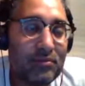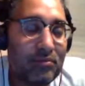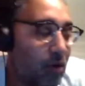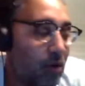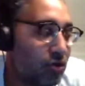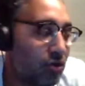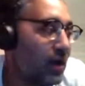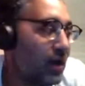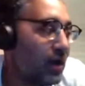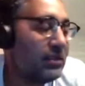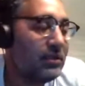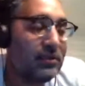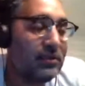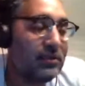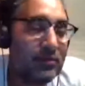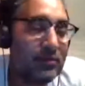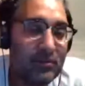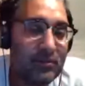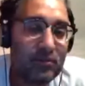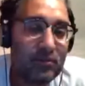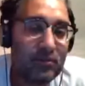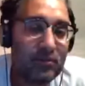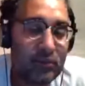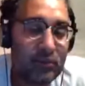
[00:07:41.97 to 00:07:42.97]
Mojo
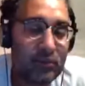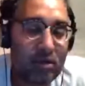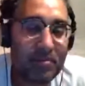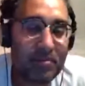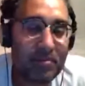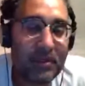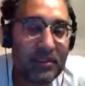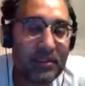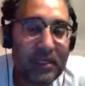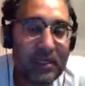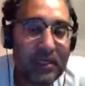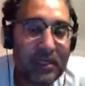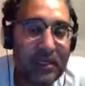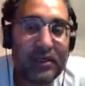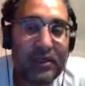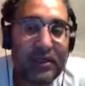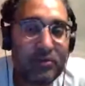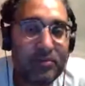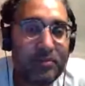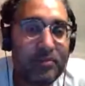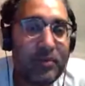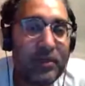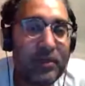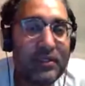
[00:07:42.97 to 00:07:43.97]
Rawley, we'll talk about
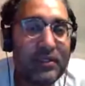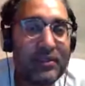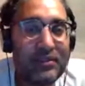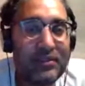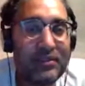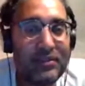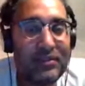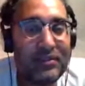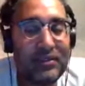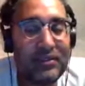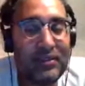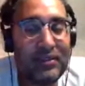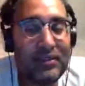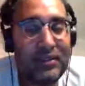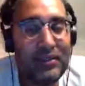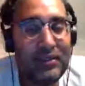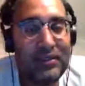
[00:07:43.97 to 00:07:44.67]
that later, but